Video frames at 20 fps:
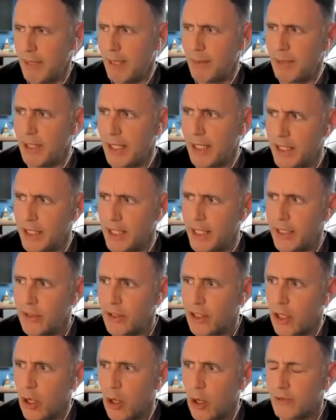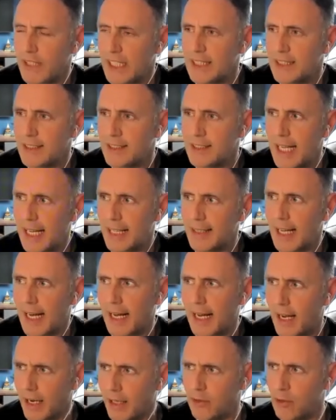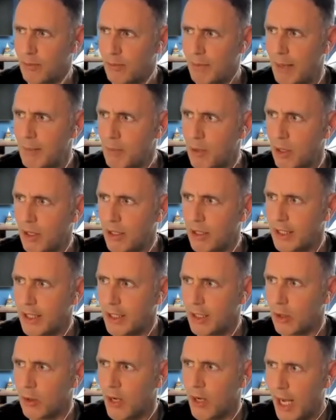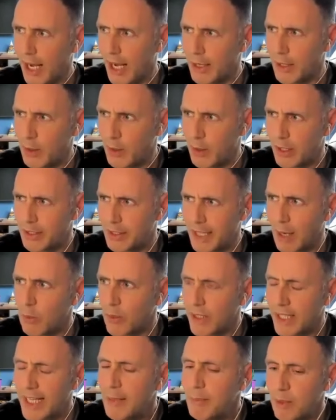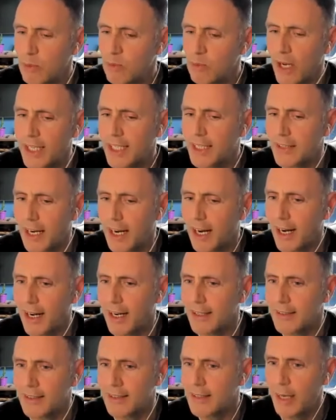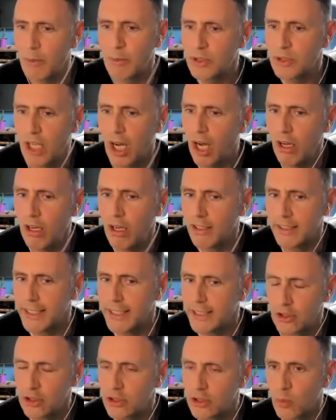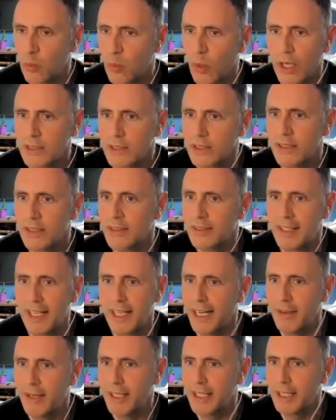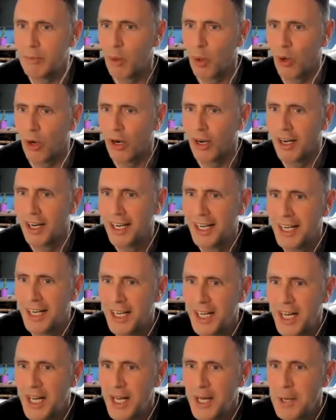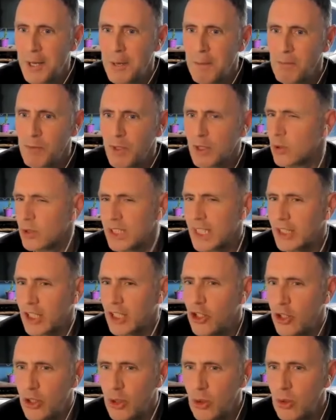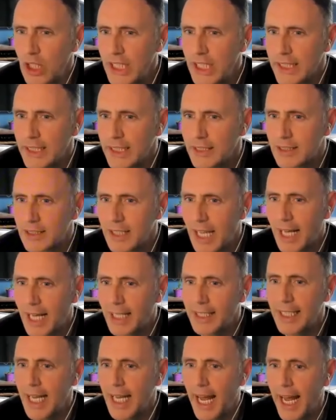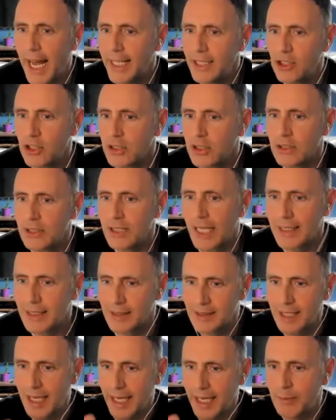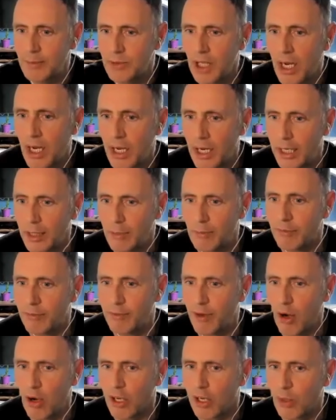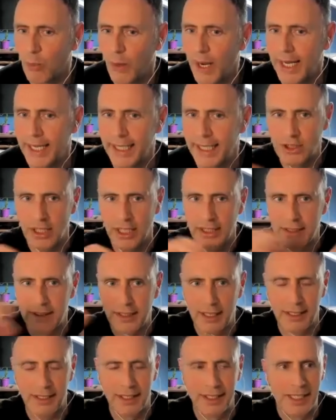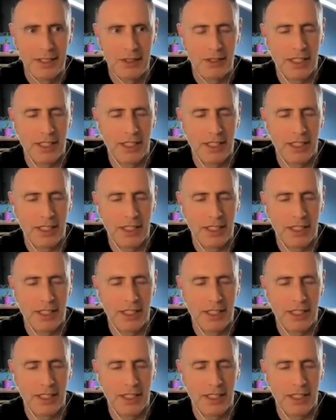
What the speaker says: maybe a year ago, if they said that, I remember, that would hit me right in the heart. It was gone. It just wasn't there anymore. So it's like the nucleus and the edges at the same time fall away. It's like the